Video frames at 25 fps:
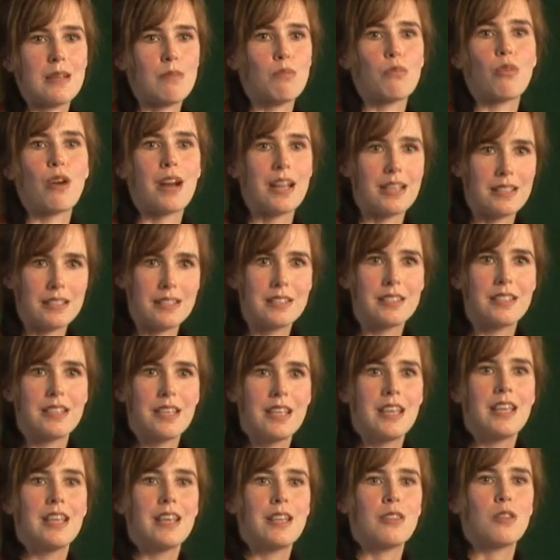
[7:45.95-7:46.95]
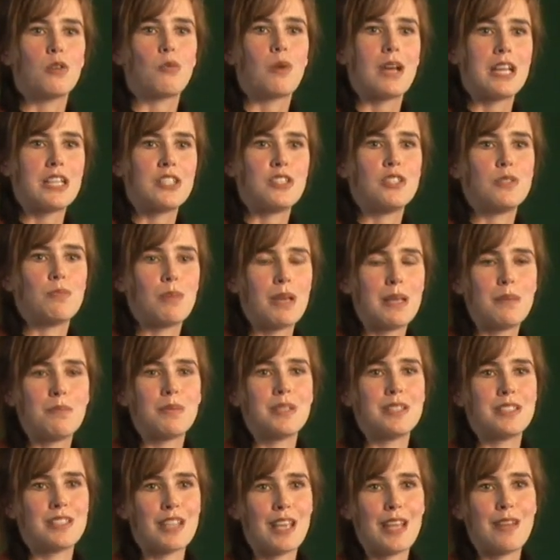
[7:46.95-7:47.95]
embrace the way she's been
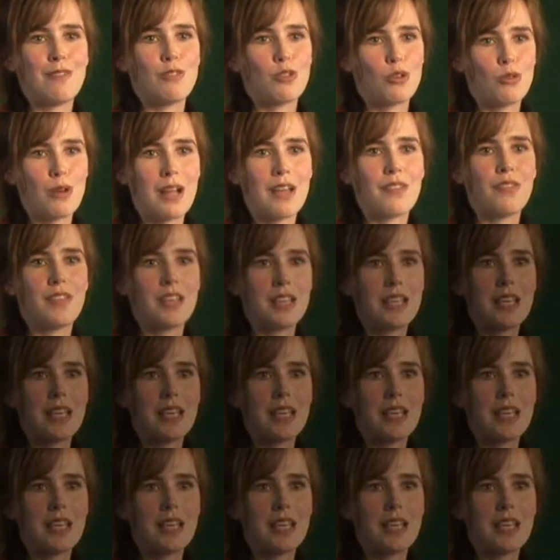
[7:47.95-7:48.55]
perceived throughout the